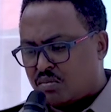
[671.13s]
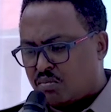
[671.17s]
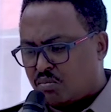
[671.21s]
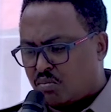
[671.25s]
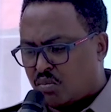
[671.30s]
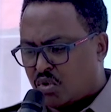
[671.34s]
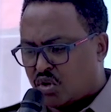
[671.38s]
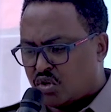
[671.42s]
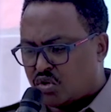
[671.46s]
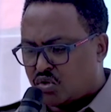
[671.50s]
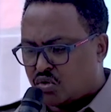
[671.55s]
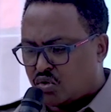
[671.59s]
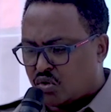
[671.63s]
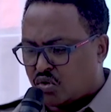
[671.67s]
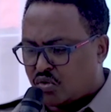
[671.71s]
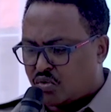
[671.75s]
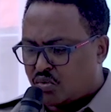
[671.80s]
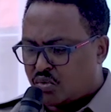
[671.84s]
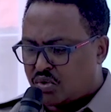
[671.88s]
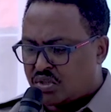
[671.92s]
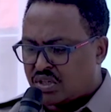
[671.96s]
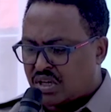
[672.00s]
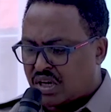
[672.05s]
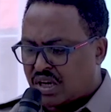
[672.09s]
most
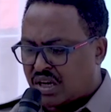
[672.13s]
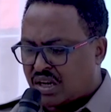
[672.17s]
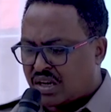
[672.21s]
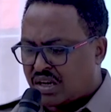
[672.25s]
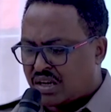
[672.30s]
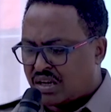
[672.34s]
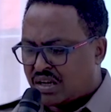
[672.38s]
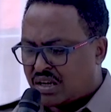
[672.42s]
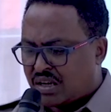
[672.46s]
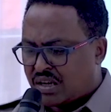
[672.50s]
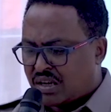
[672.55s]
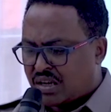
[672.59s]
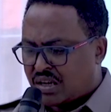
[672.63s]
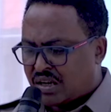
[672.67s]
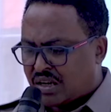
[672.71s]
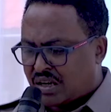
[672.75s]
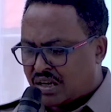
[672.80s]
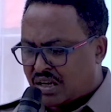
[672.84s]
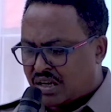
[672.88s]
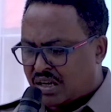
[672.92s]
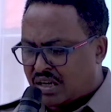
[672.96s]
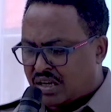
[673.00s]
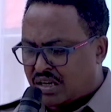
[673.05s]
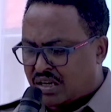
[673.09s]
of which are
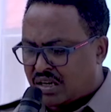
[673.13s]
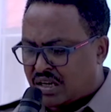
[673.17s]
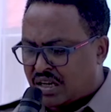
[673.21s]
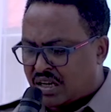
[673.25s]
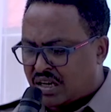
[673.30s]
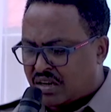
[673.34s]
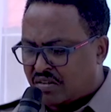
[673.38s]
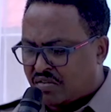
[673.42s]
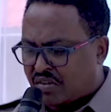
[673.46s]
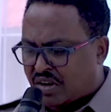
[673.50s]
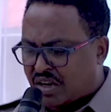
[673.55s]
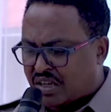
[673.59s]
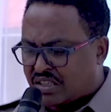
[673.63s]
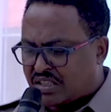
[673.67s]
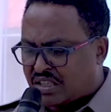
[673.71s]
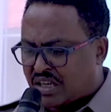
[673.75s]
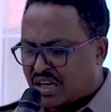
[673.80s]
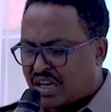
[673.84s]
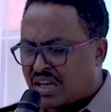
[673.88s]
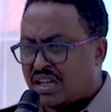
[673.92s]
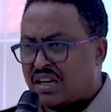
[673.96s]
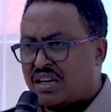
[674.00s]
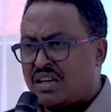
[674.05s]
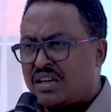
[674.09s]
reared in
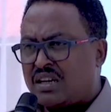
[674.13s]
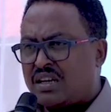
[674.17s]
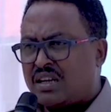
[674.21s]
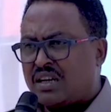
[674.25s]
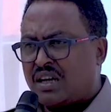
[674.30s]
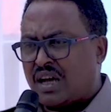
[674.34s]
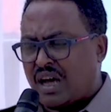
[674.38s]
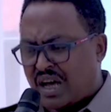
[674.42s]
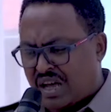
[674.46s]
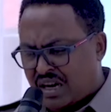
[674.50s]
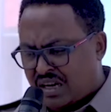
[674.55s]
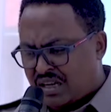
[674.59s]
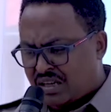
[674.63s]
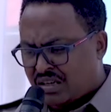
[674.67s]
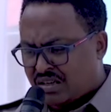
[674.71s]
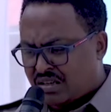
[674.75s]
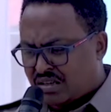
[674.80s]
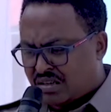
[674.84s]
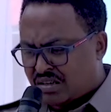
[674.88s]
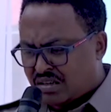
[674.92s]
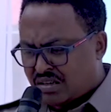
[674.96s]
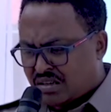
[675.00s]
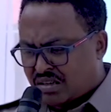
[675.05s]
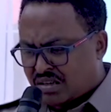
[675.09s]
fragile, arid,
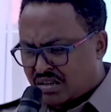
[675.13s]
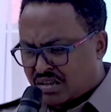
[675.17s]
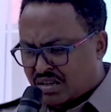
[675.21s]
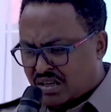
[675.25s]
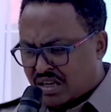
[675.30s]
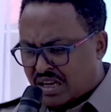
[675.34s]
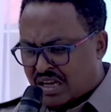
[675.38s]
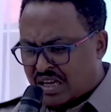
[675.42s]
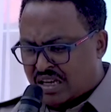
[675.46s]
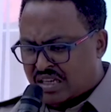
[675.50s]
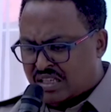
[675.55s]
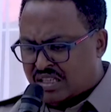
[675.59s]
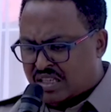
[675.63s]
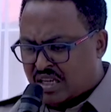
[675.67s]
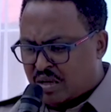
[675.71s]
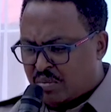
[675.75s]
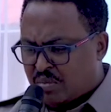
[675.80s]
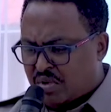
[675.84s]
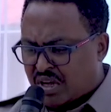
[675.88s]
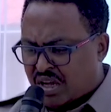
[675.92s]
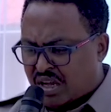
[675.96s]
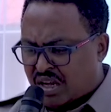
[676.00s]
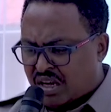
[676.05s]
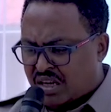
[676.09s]
and
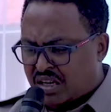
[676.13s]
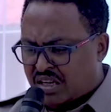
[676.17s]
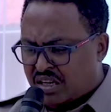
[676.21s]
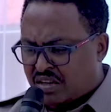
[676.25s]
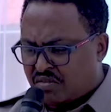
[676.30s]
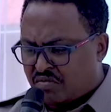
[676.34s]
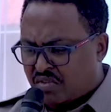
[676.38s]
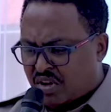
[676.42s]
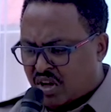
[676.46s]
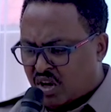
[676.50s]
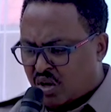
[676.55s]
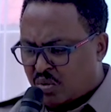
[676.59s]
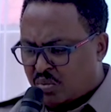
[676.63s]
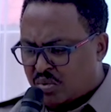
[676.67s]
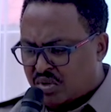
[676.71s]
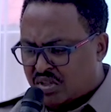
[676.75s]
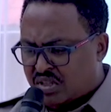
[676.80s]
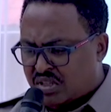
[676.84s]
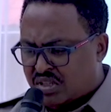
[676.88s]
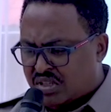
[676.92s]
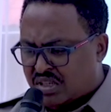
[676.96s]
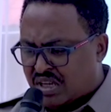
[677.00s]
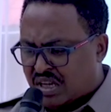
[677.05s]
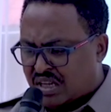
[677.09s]
semi-arid
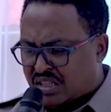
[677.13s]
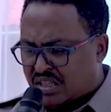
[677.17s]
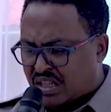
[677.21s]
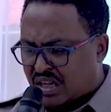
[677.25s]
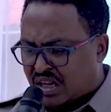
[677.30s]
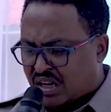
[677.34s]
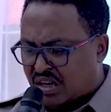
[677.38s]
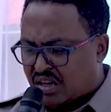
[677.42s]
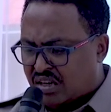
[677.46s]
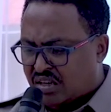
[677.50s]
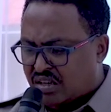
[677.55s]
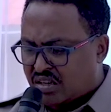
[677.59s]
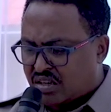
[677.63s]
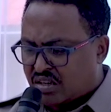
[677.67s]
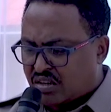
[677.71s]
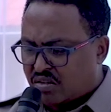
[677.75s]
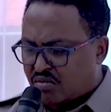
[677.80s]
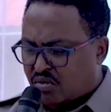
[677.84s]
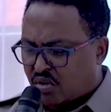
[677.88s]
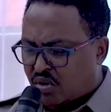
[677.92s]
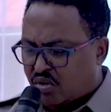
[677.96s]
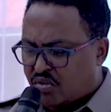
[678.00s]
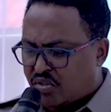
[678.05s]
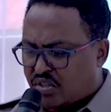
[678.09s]
environments that are
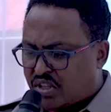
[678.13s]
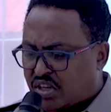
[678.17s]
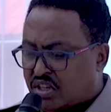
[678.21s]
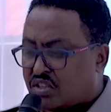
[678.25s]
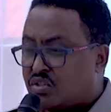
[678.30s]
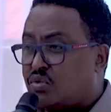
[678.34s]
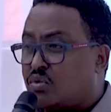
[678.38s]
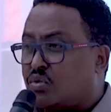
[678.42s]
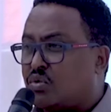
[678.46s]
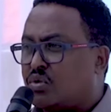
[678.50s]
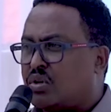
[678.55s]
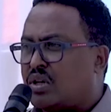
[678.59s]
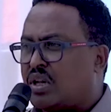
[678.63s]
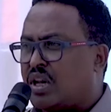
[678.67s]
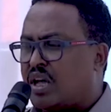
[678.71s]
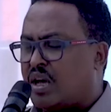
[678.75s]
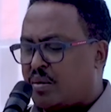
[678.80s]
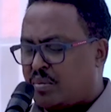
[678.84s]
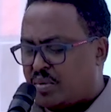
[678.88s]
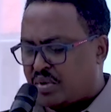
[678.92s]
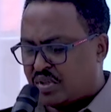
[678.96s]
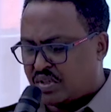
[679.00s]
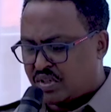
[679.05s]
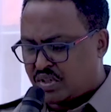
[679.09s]
frontiers to
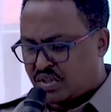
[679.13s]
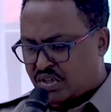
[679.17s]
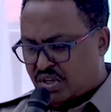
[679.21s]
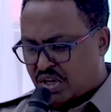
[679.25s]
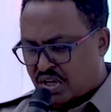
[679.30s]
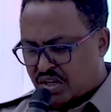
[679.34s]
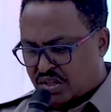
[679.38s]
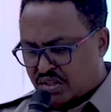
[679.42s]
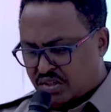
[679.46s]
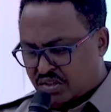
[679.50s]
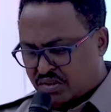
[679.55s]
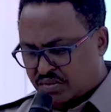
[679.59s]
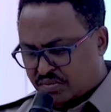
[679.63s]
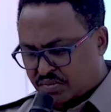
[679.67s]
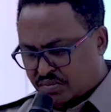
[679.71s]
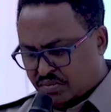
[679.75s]
climate change.